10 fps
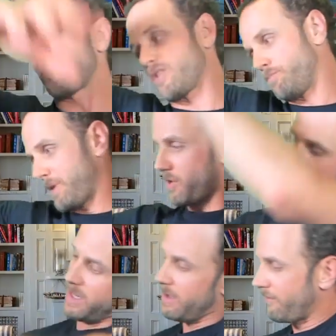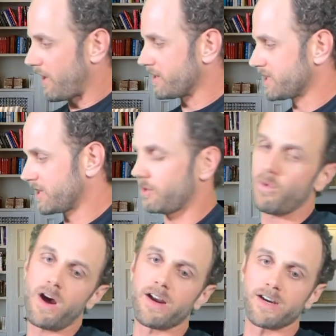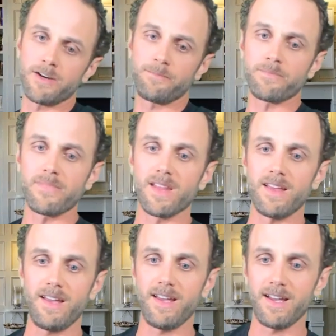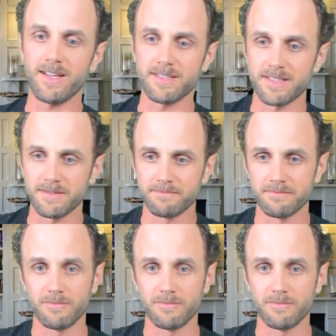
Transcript: off the boat, falls into the water, and